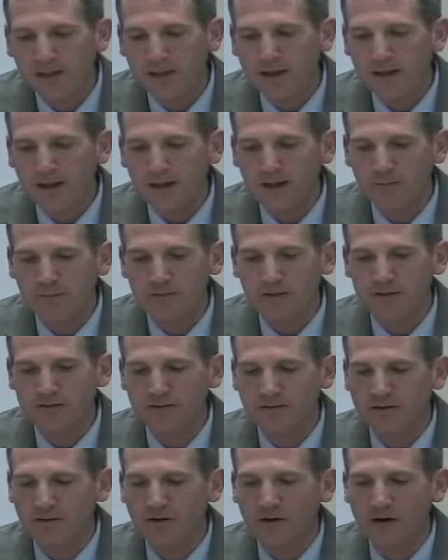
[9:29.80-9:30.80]
um, because
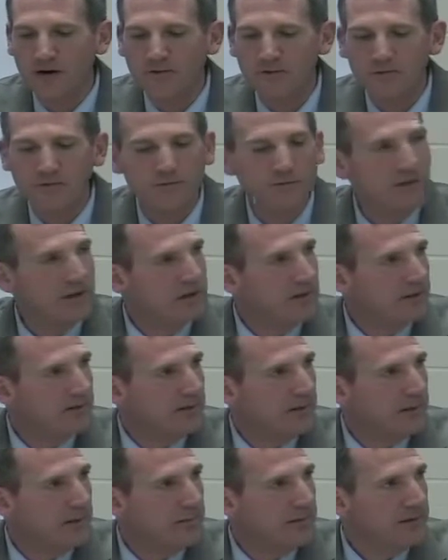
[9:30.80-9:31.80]
the cost was figured
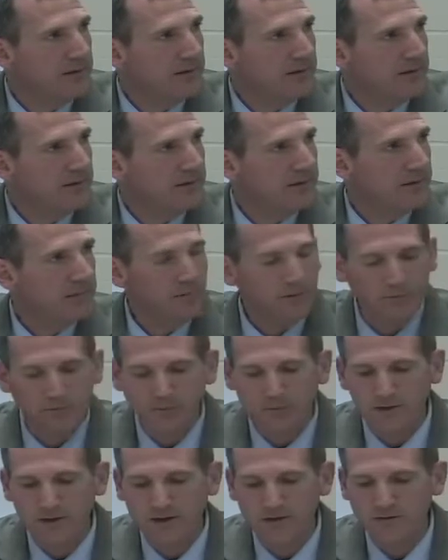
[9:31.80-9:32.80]
up here, but we
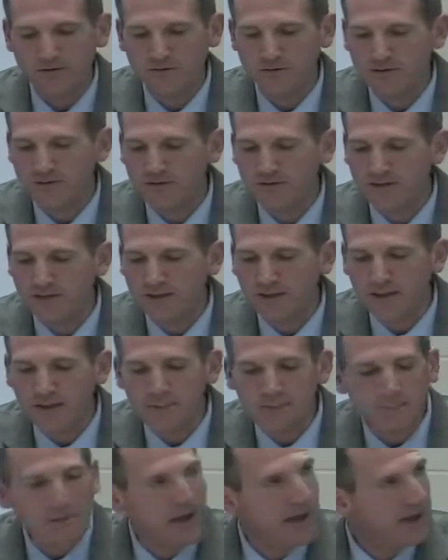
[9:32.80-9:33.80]
wanted you to see the
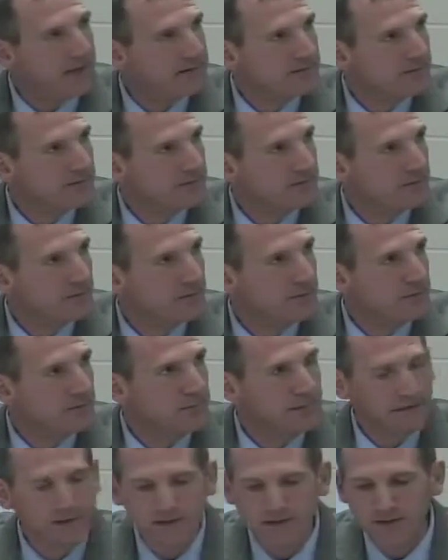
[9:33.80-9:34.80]
impact would
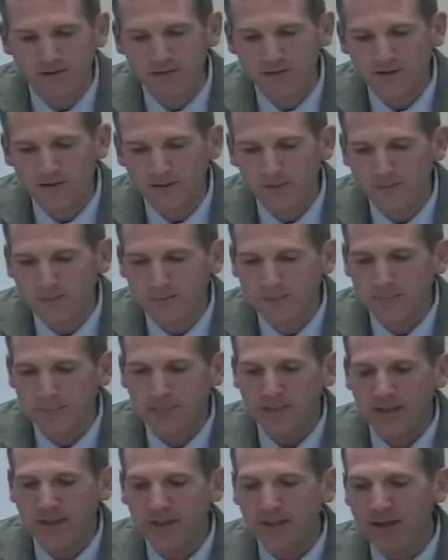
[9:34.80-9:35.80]
be down there.
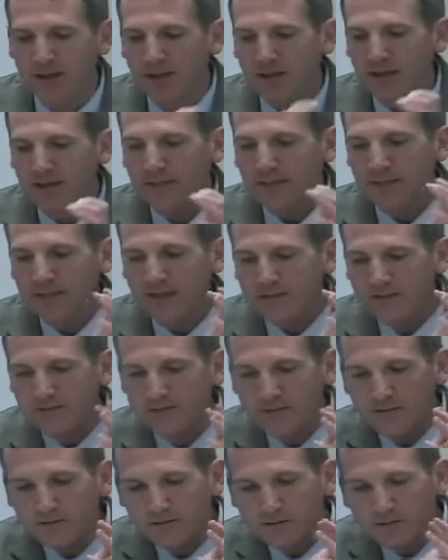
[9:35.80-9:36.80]
That's the
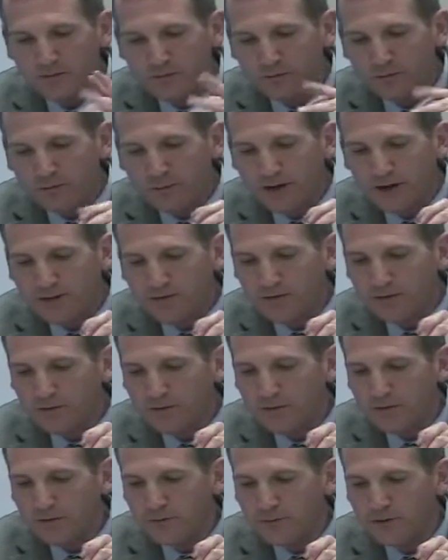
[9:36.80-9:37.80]
district-wide
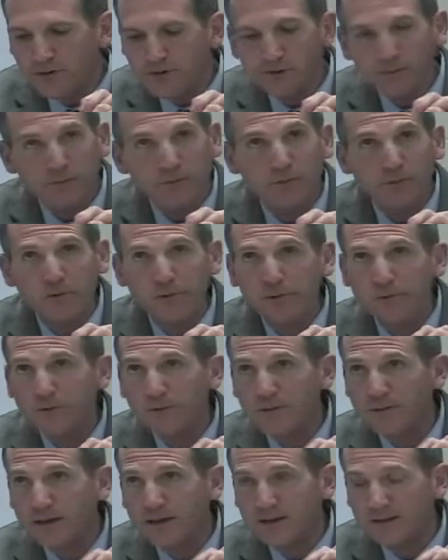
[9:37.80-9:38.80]
total,
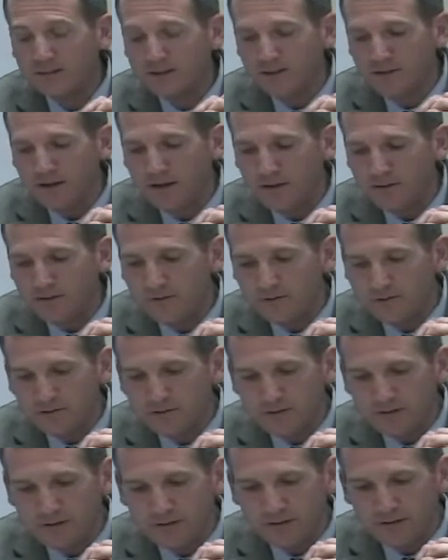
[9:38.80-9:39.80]

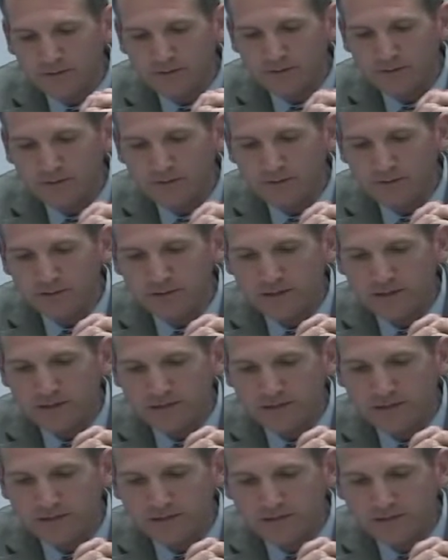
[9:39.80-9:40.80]
$344,000 of
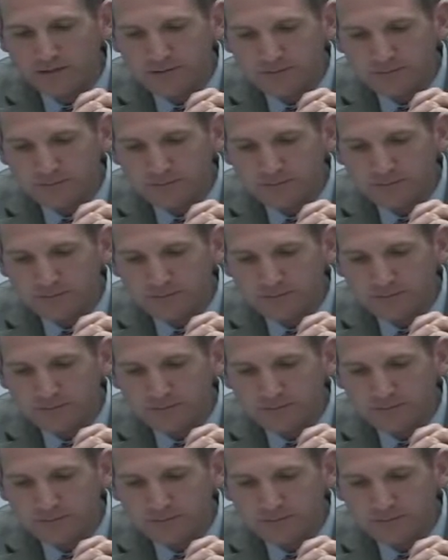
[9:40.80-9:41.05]
reductions.